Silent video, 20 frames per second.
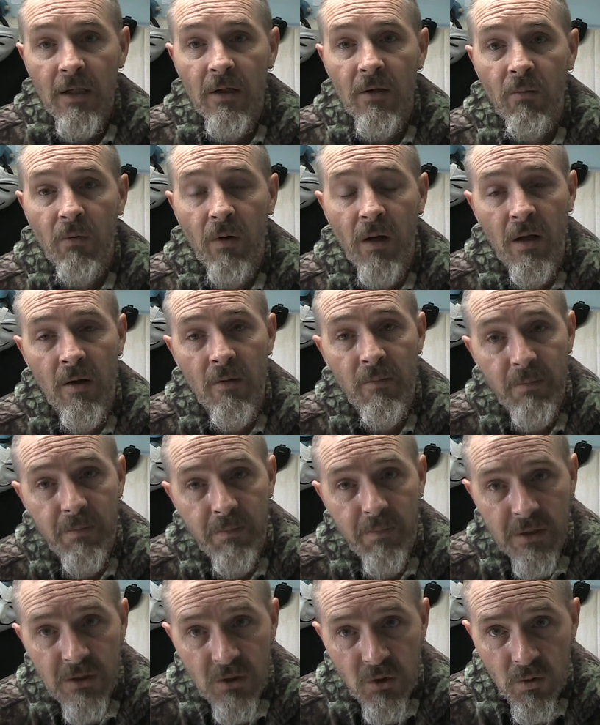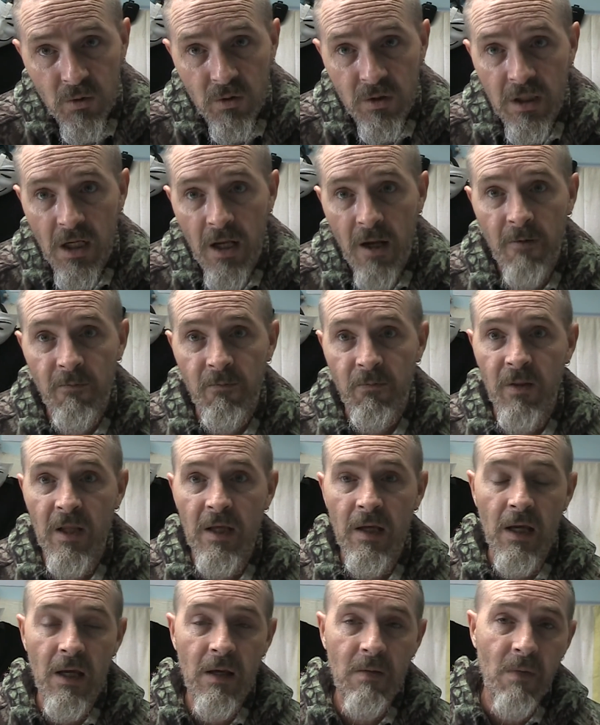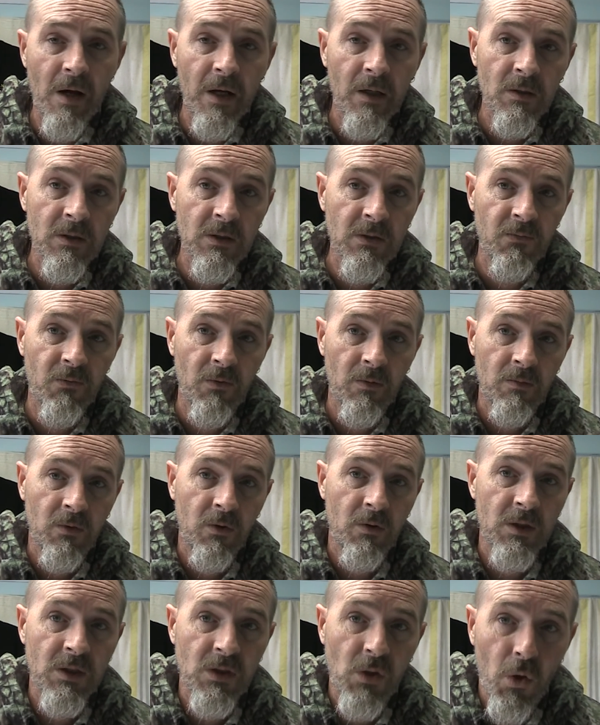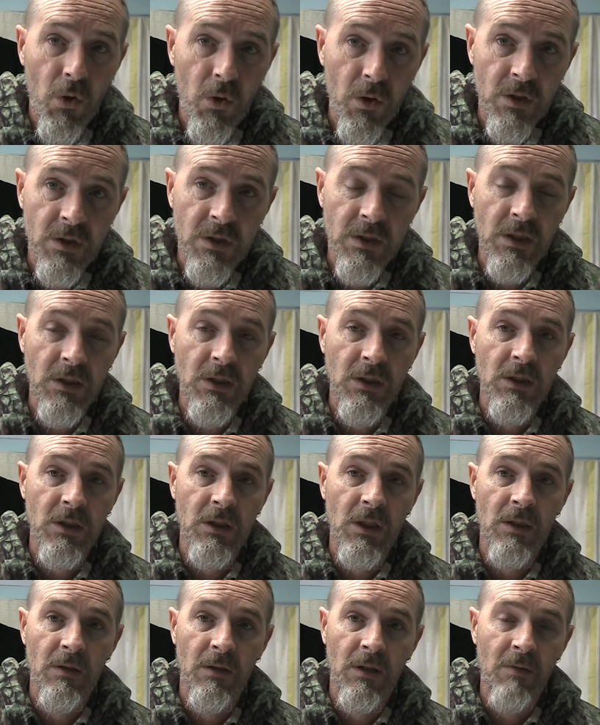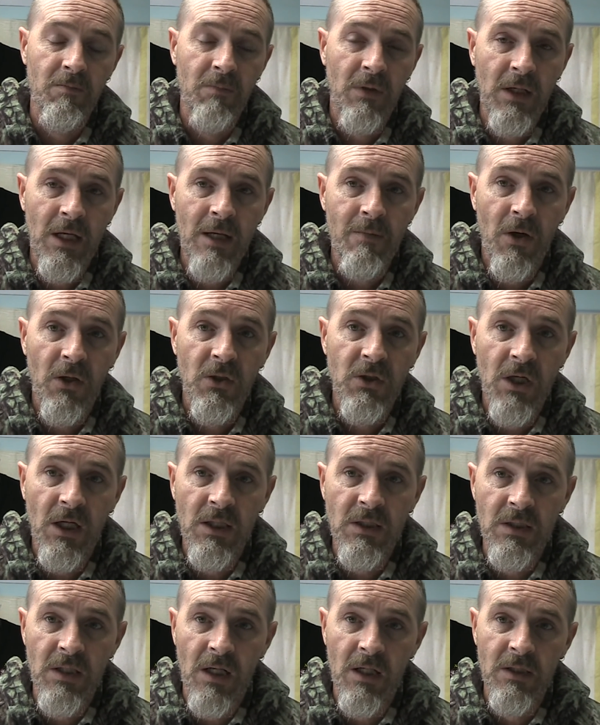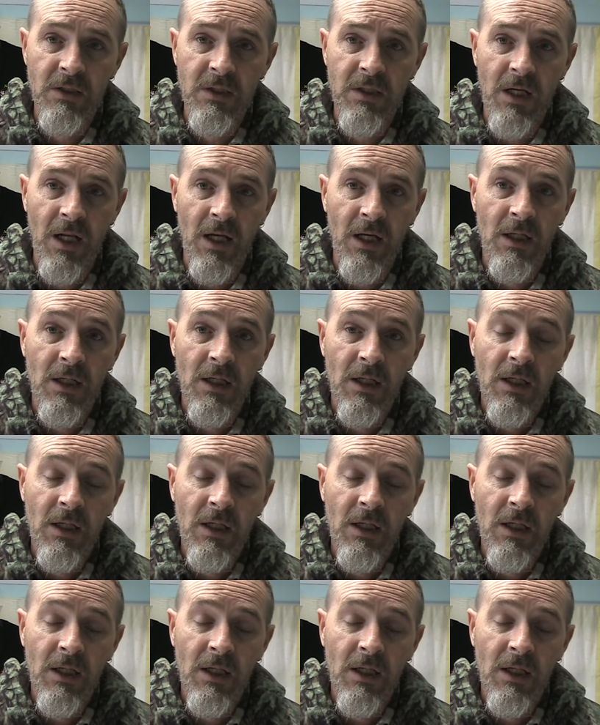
well, I'll be sure to have the emails from Chris Hurd, Senior MOJ Solicitor,